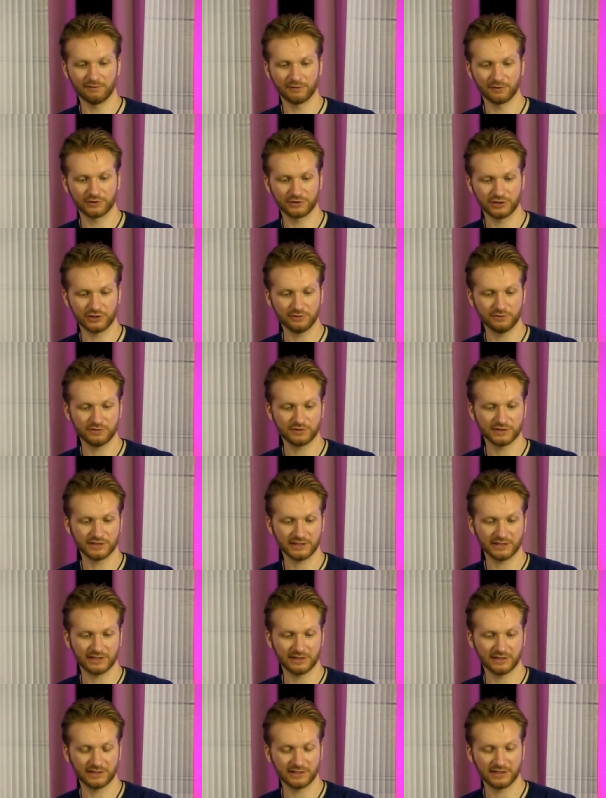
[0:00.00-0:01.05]
of your
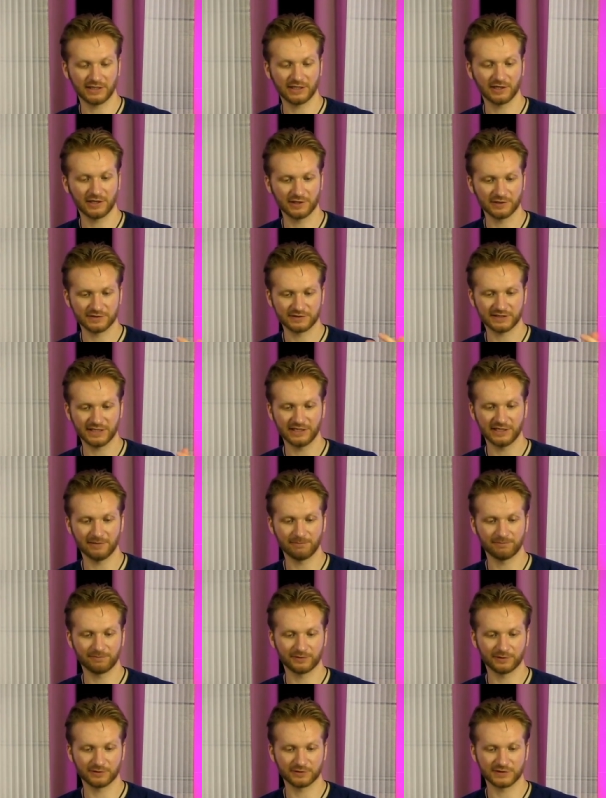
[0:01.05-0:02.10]
choosing and then get it all set
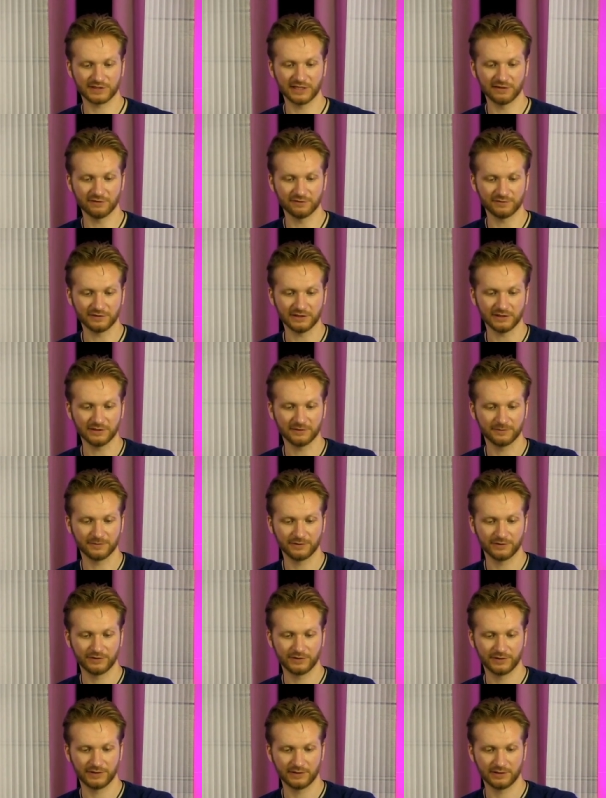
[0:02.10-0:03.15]
up for a selfie.
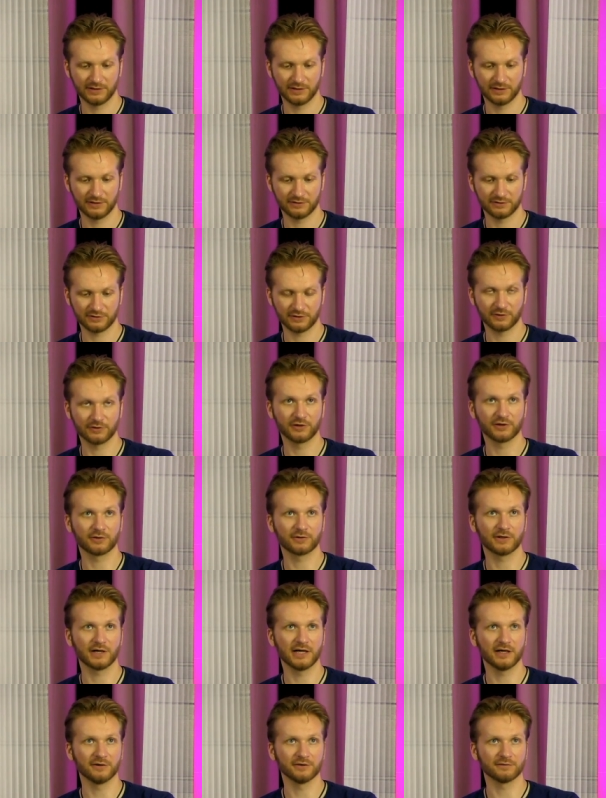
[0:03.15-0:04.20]
Turn it
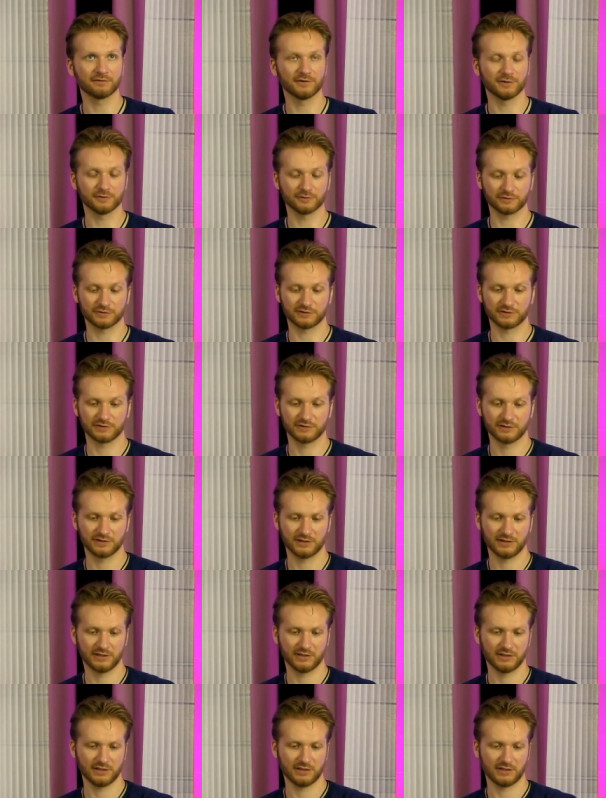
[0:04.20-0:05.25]
around, folks.
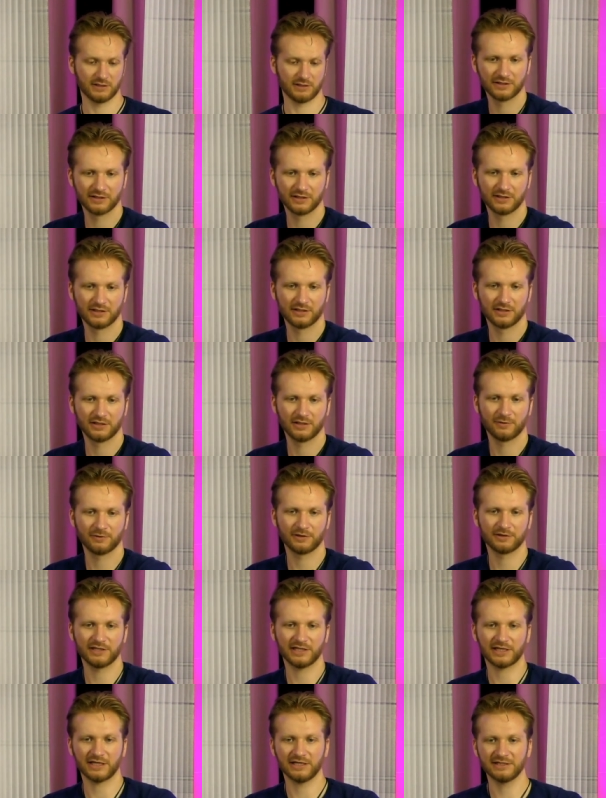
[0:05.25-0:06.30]
We're
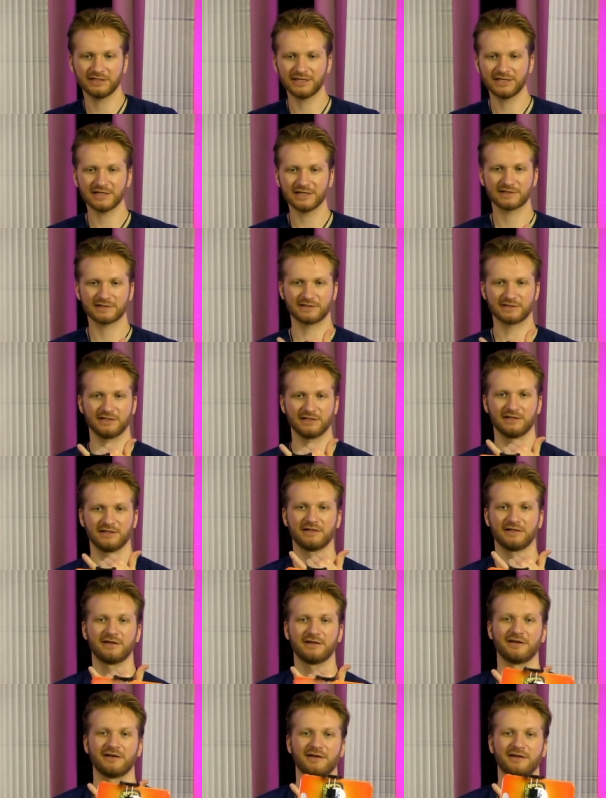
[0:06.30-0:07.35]
gonna take a nice
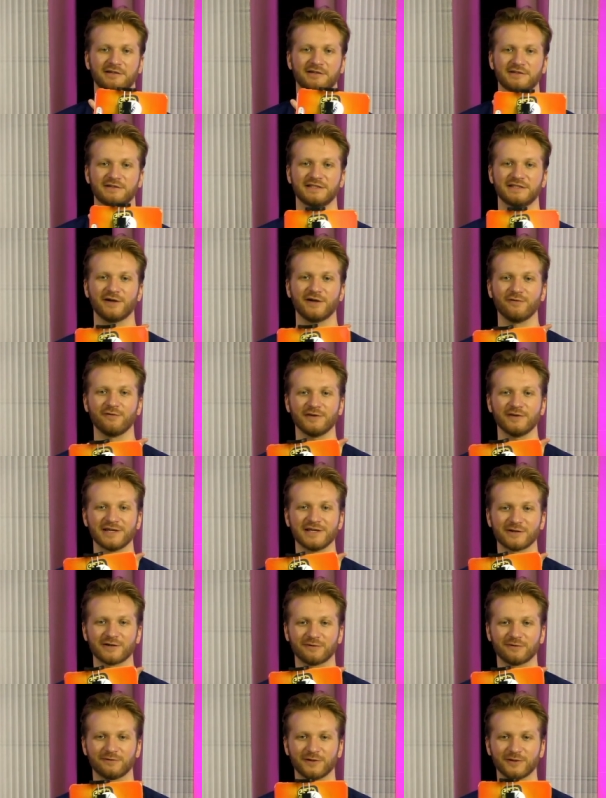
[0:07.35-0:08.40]
selfie
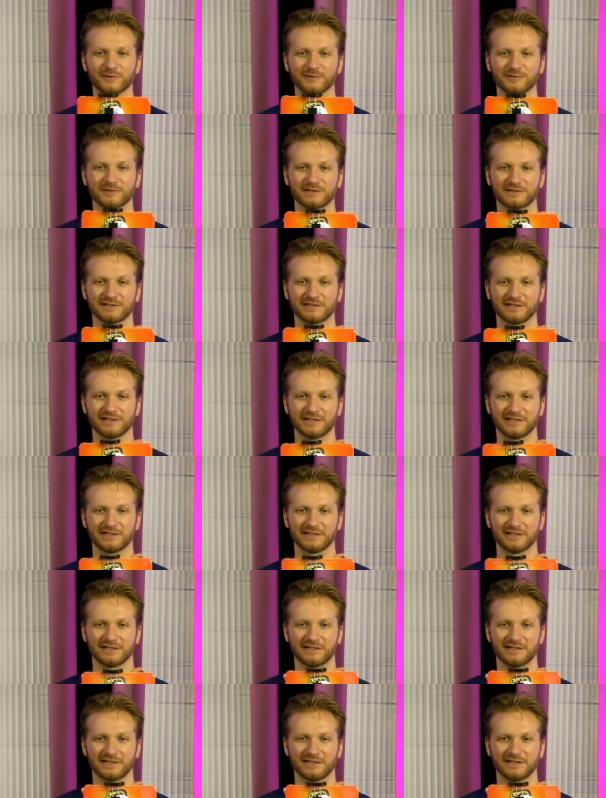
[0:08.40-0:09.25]
here, folks.